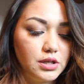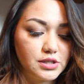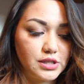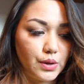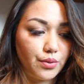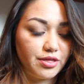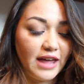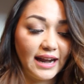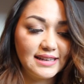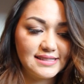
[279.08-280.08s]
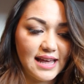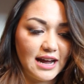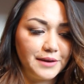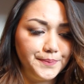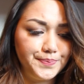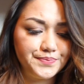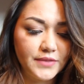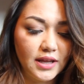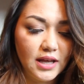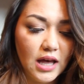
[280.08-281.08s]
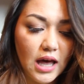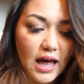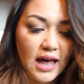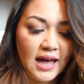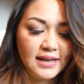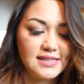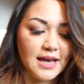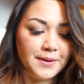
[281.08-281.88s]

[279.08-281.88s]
So that is that. And